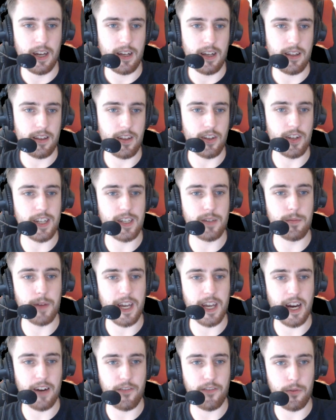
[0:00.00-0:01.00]
you need to be
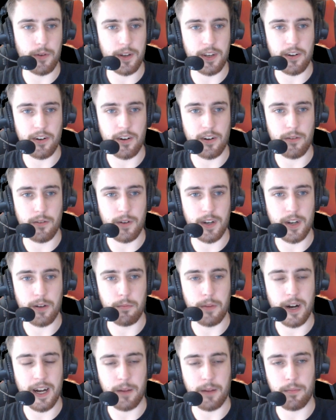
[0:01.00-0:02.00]
careful when you're
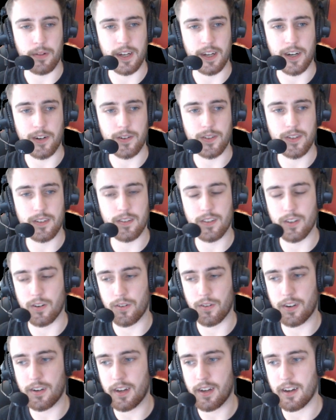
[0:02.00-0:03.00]
buying players.
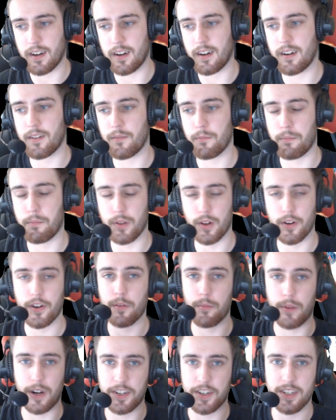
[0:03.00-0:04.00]
Don't blow
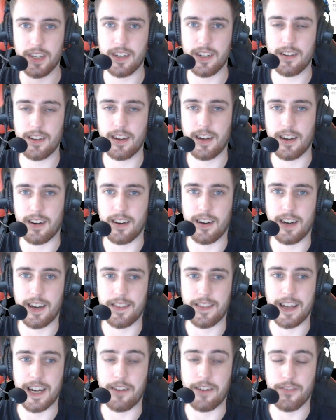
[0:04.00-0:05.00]
your budget
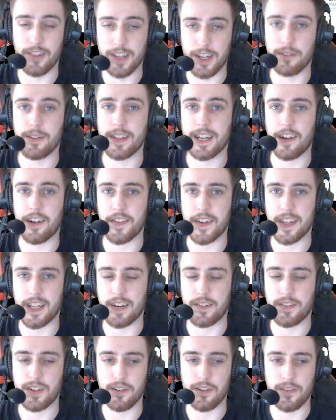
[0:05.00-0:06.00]
and then have literally nothing
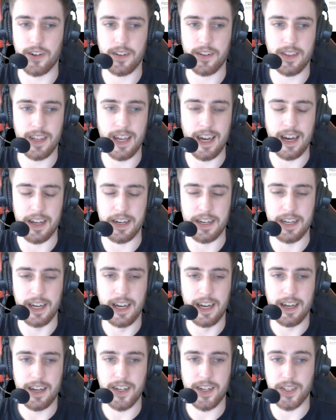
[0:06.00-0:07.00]
left over at the end.
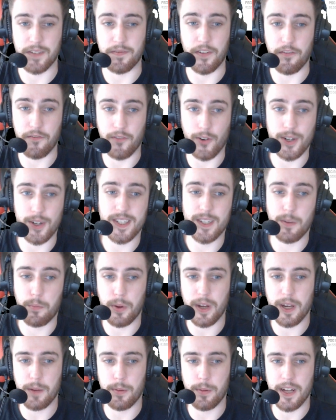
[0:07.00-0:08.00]
Because if you're forced to
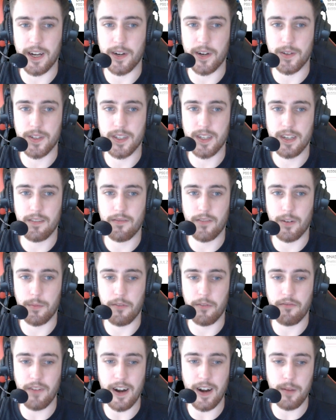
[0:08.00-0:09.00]
pick players from
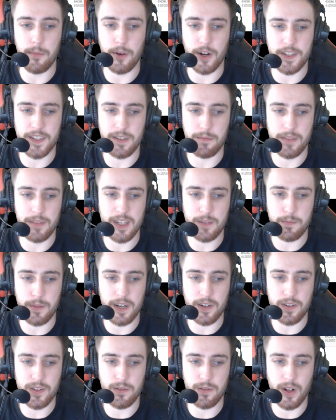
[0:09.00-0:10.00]
the very bottom, these
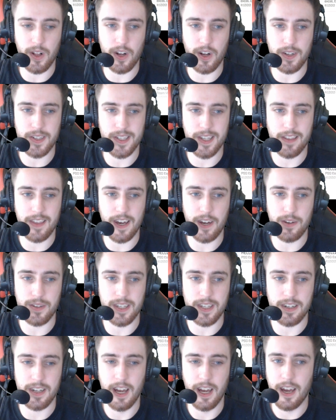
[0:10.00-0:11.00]
players who all cost
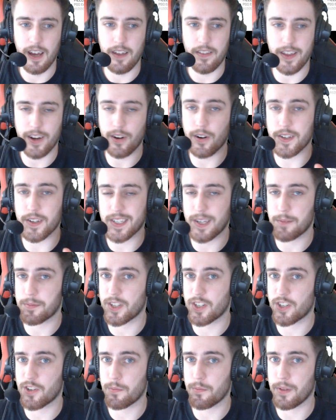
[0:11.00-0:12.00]
1,000, they're all
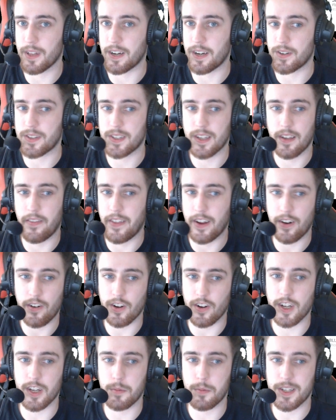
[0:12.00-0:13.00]
substitute players. They're
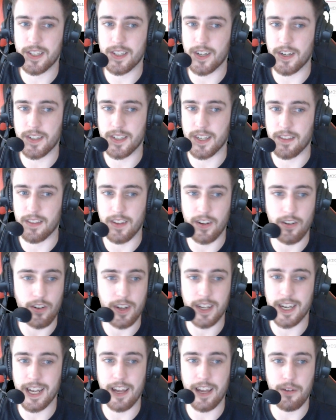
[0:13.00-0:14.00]
not going to be starting. They're not
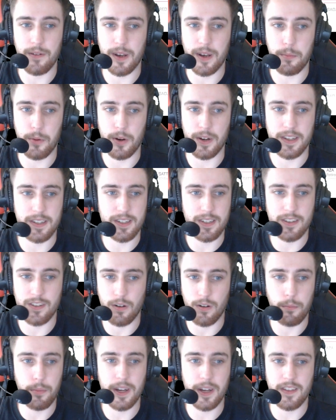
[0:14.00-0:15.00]
going to get you any points.
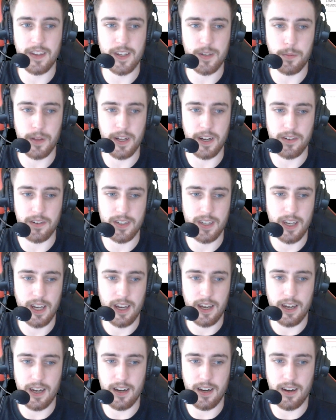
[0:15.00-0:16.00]
Don't pick these players
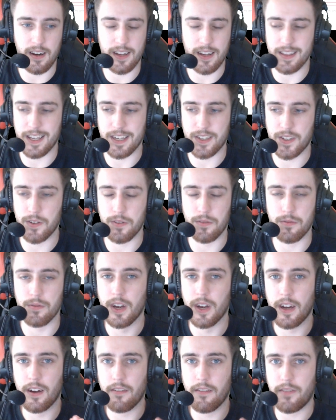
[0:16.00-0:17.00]
unless you
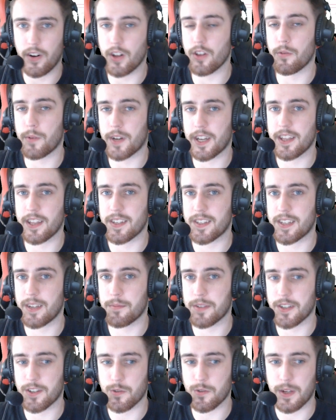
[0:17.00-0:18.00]
follow one of these
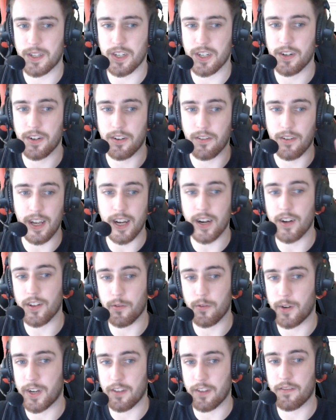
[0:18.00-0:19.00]
teams on Twitter and you hear
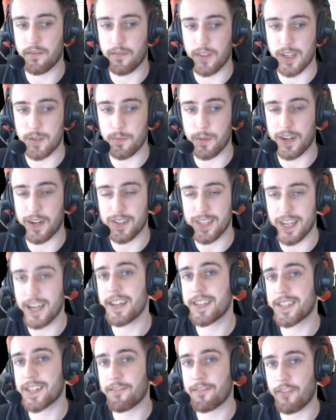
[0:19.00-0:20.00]
that one of these players
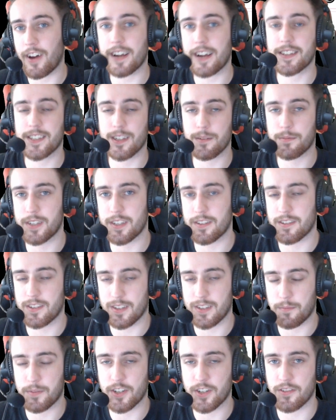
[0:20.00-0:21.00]
is in fact
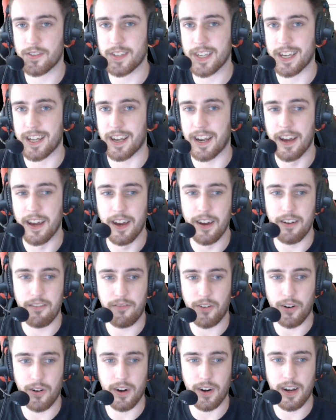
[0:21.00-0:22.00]
substituting in
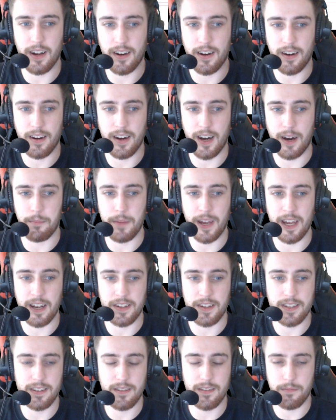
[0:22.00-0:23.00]
for a main
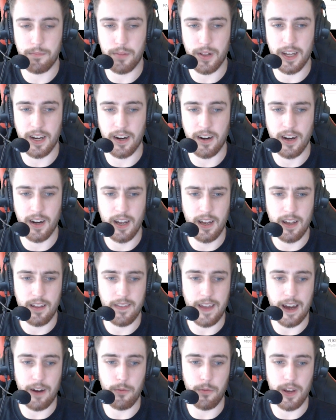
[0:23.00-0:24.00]
player
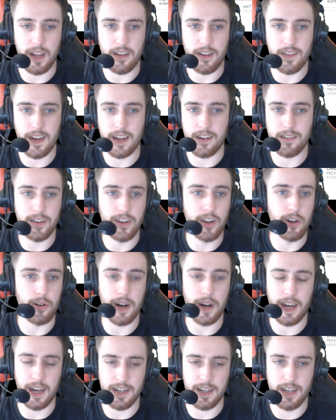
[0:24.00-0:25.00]
that week. Then go
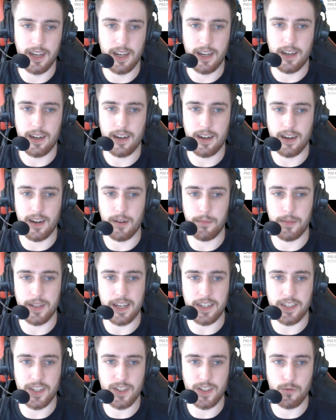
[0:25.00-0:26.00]
ahead. But
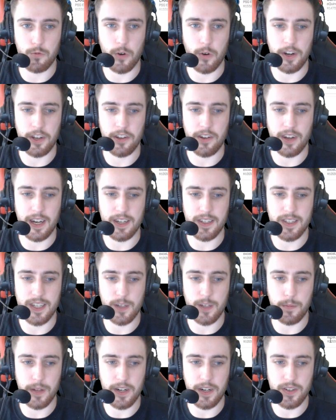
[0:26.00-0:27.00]
that's just to warn you guys.
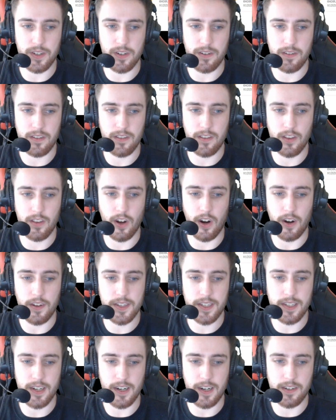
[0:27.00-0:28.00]
These players are not
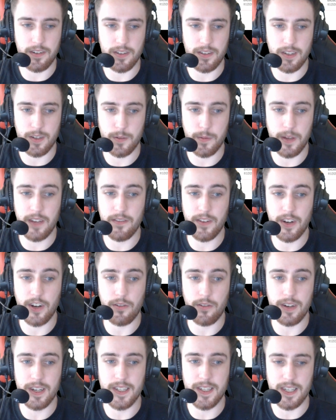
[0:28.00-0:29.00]
starters. Even
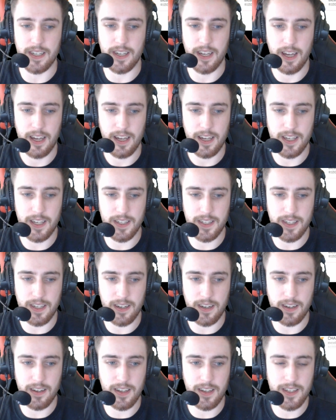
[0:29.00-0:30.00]
Greasy, he's
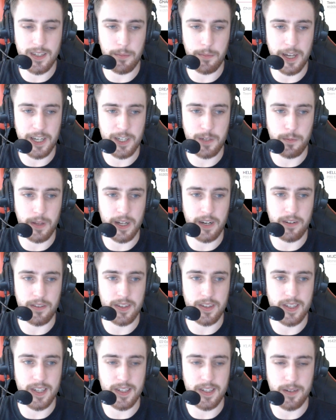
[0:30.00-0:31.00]
a bench player
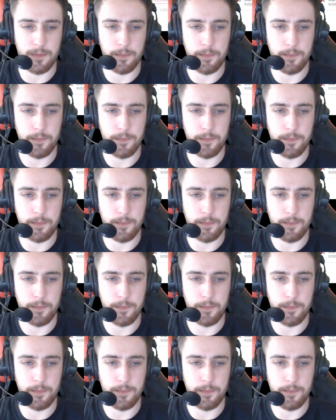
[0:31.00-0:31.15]
this season.